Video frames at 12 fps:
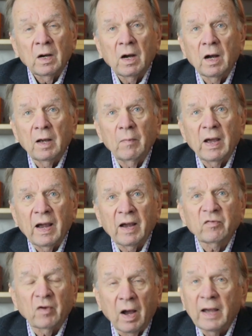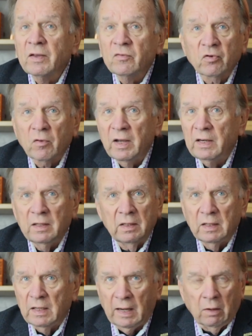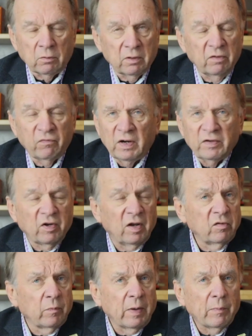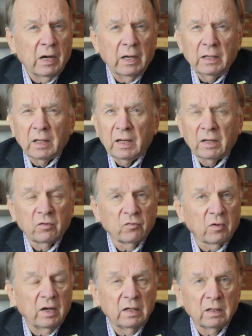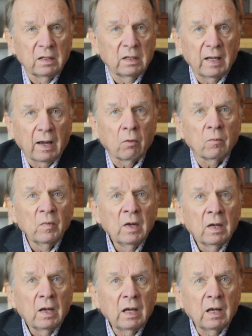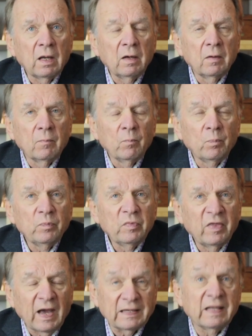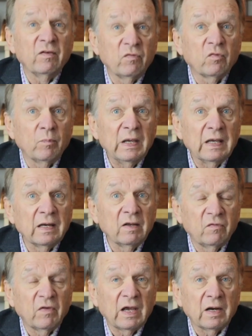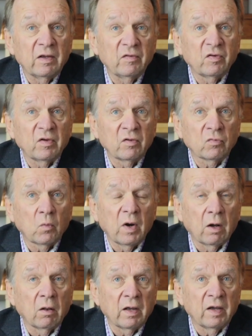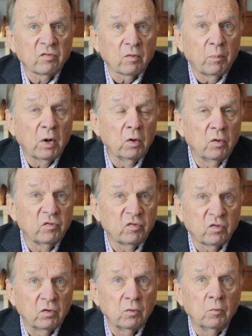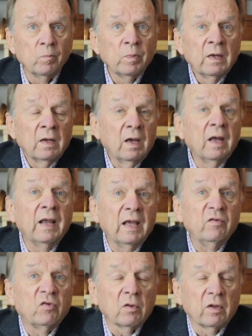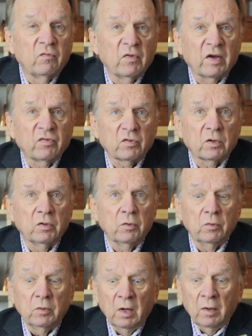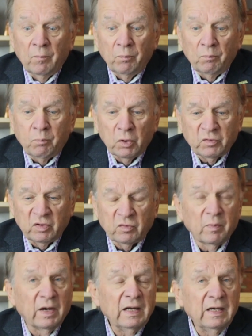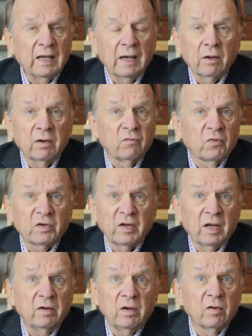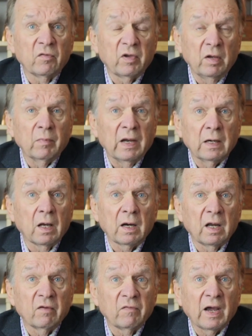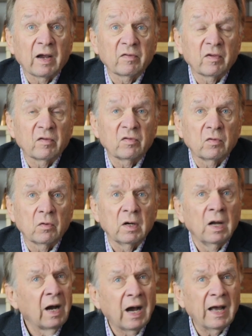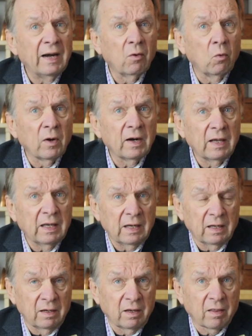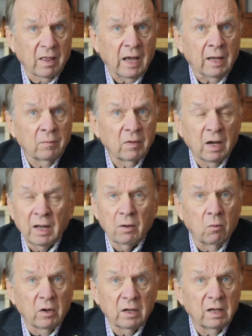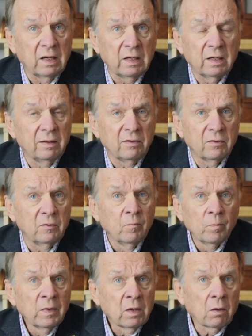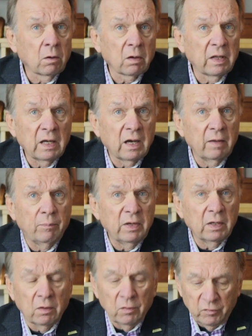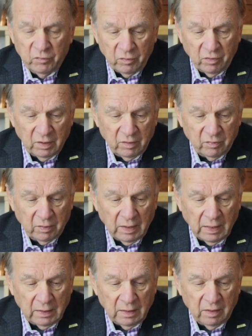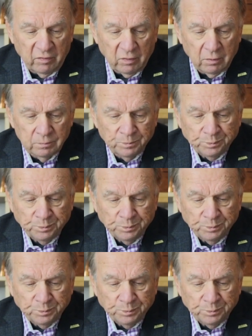I'm actually, I can trade in and out. If I change my mind, I can trade in and out. And that gives me an advantage as well, as opposed to an angel investor who puts his money down and for ten years he may not have access to it. I don't want to get into that. I don't want to get into early I P Os and things of that nature.